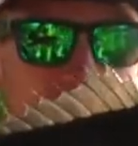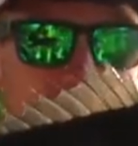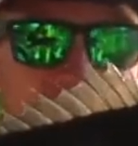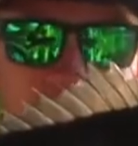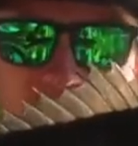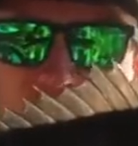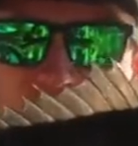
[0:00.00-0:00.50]

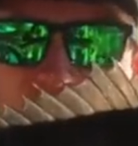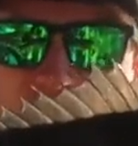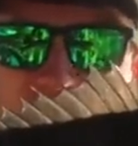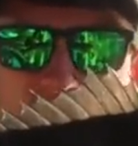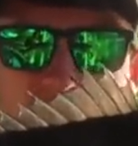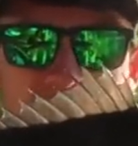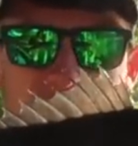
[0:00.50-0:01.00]
pounder right
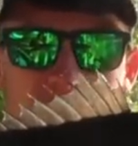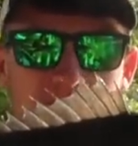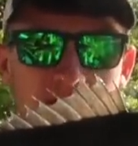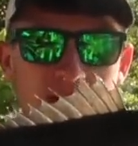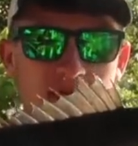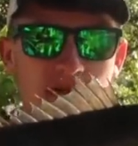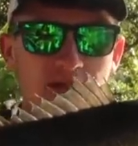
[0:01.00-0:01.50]
there.
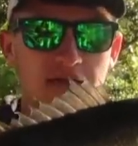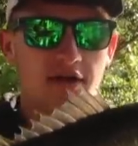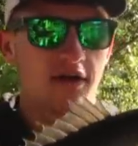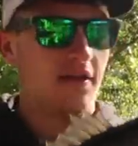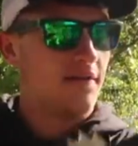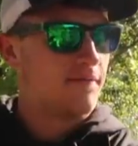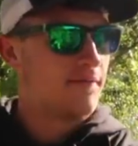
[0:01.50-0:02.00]

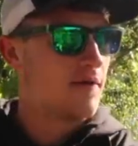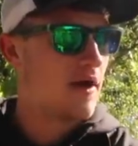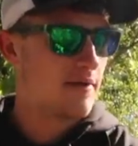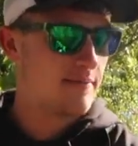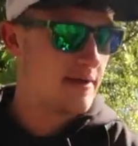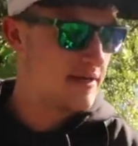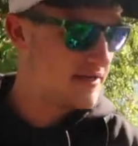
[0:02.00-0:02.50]
On the
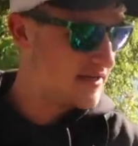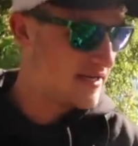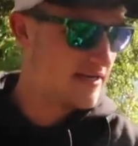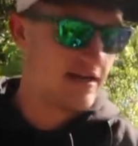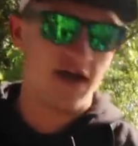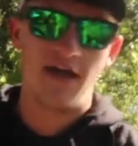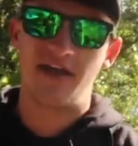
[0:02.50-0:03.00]
frog, man, you
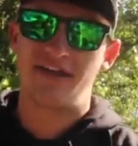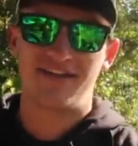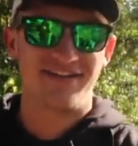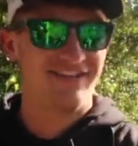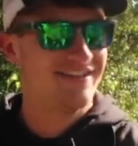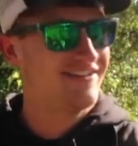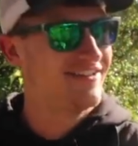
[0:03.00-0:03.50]
cannot.
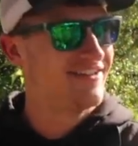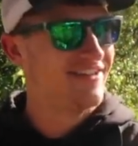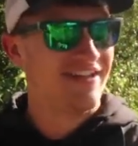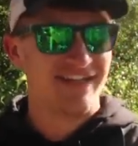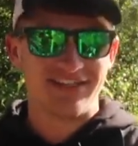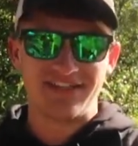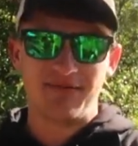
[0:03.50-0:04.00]

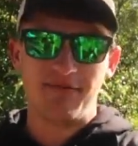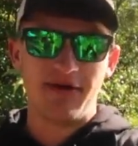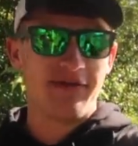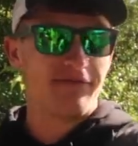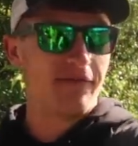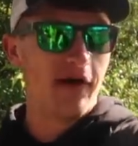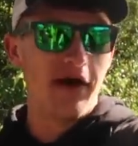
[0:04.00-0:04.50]
Some
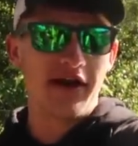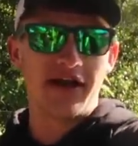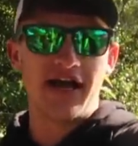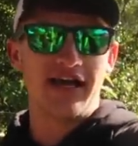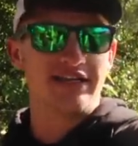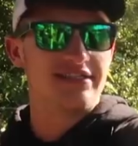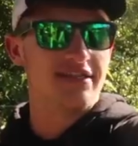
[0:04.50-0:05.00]
of the frog
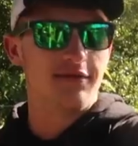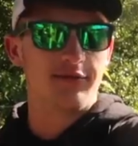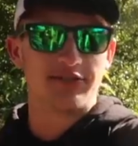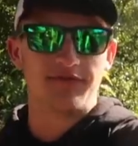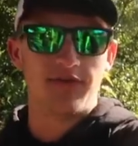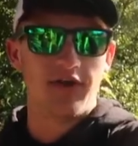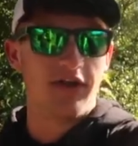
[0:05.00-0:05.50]
guys, so
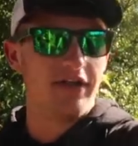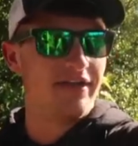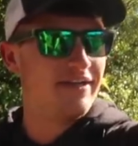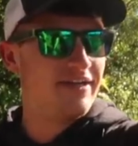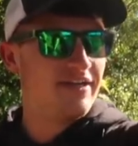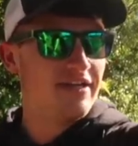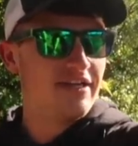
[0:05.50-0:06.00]
much
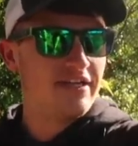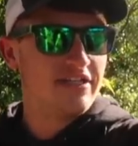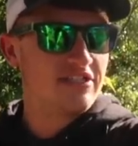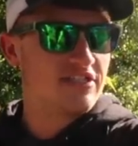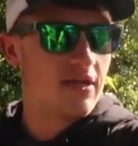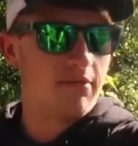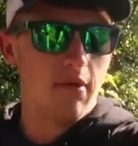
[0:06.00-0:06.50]
fun.
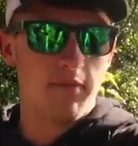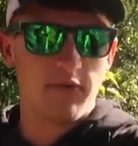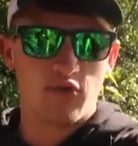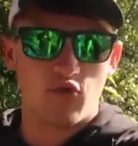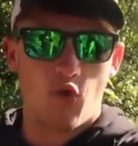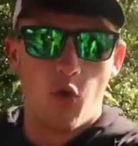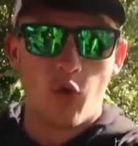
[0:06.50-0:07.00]
Just come up
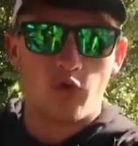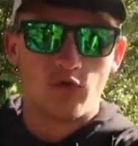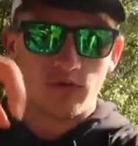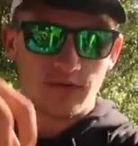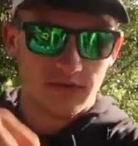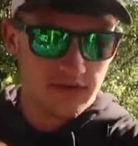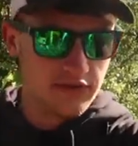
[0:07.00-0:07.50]
and, whoo,
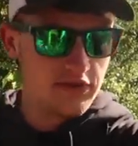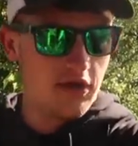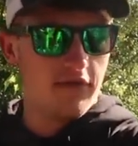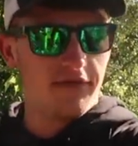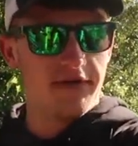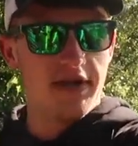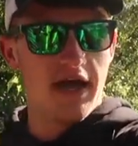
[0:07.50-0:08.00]
and
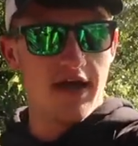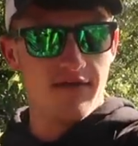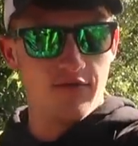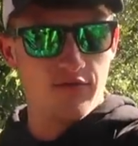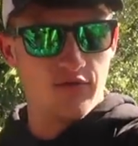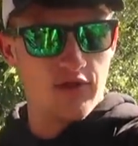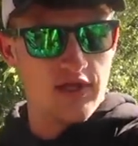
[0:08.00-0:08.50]
dolphin
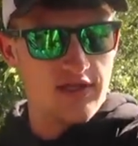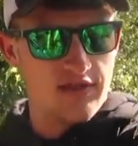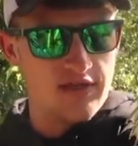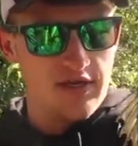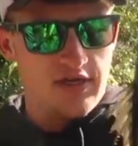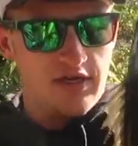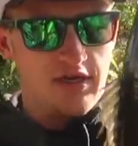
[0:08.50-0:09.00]
dive over that
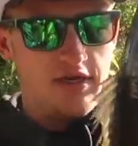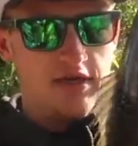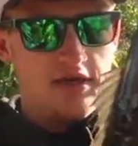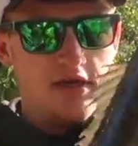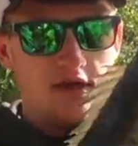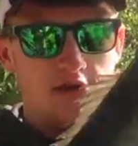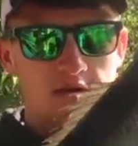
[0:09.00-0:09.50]
thing.
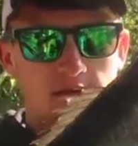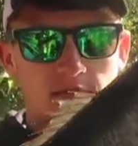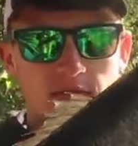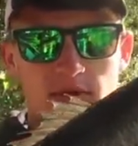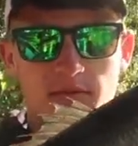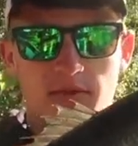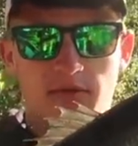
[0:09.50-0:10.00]

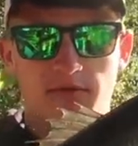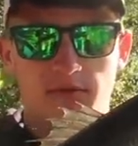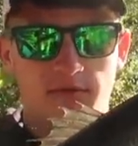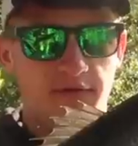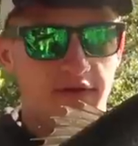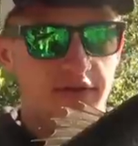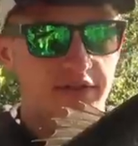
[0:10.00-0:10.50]
What a
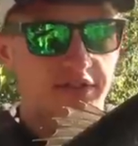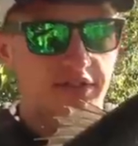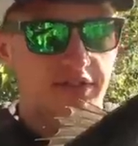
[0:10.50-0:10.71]
beautiful fish.